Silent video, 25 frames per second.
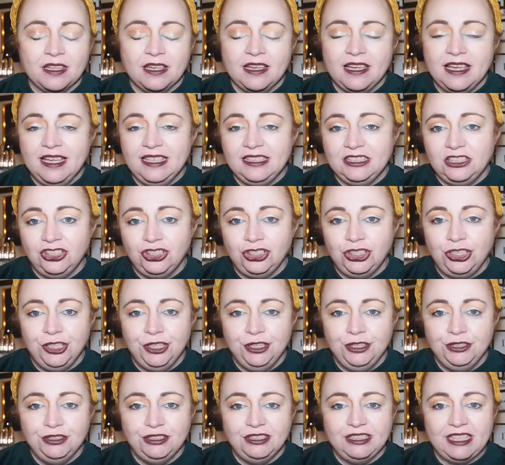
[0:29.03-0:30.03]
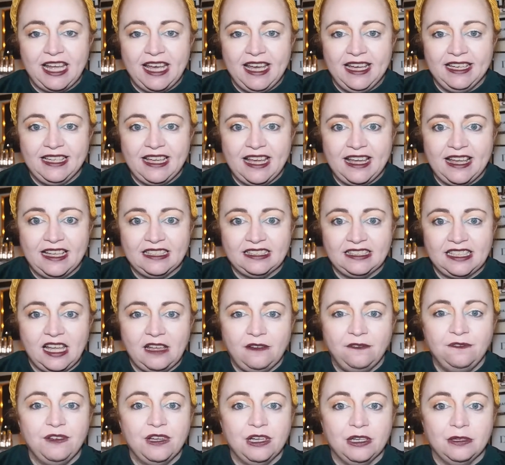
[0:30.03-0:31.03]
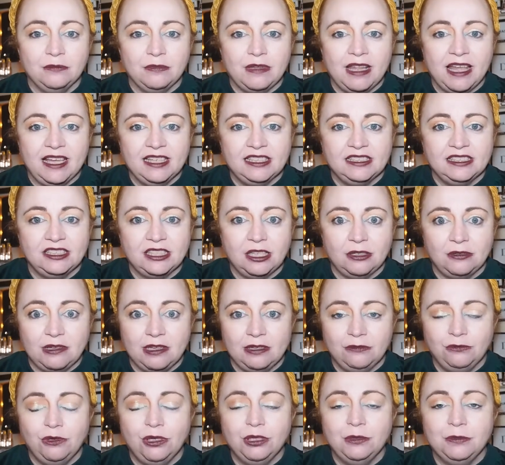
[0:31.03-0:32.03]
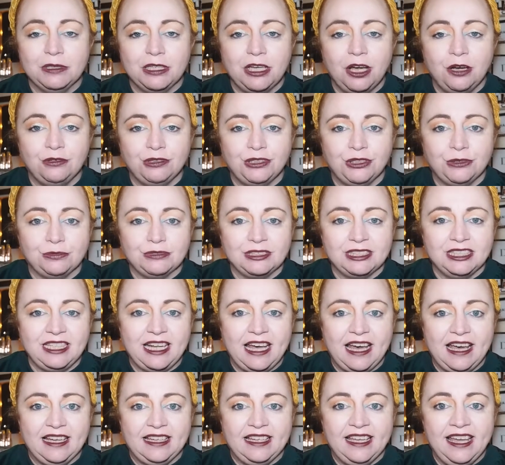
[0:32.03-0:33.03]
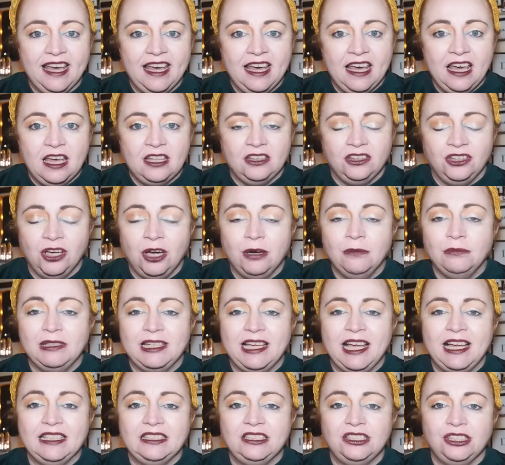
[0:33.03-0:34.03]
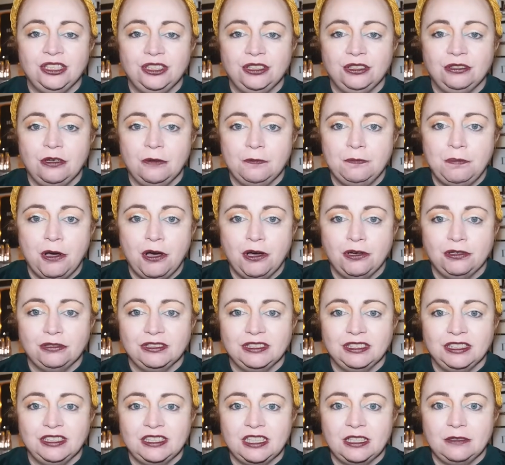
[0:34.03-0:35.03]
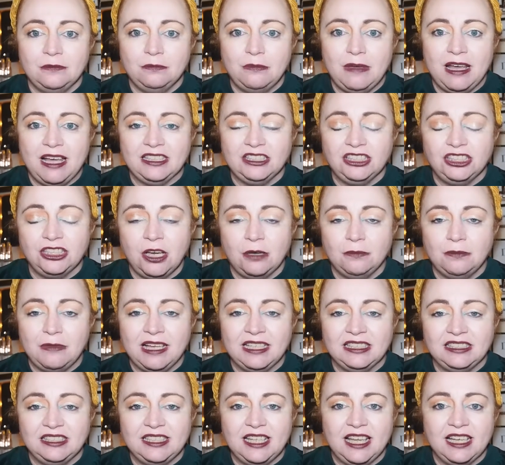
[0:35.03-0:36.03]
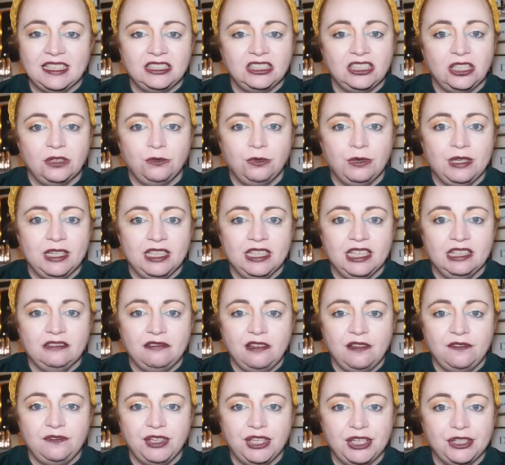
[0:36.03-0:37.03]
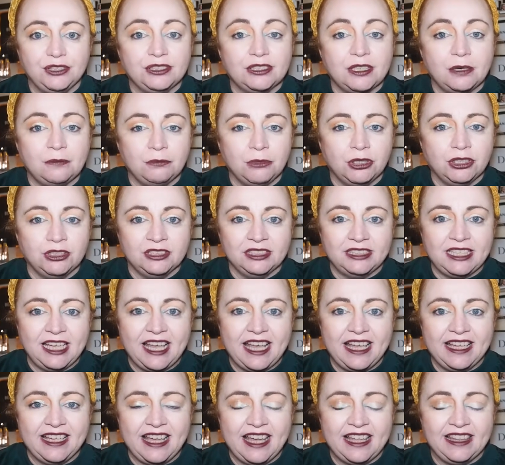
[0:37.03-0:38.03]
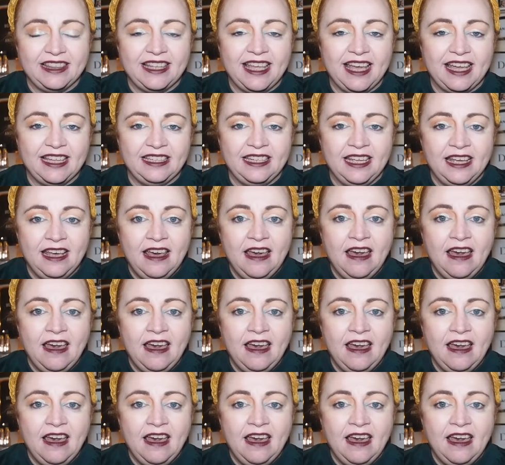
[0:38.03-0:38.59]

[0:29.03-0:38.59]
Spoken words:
It's Tuesday as I film this, so it will be going up today. Normally I do post my Shop My Stash weekly reviews on Monday, and then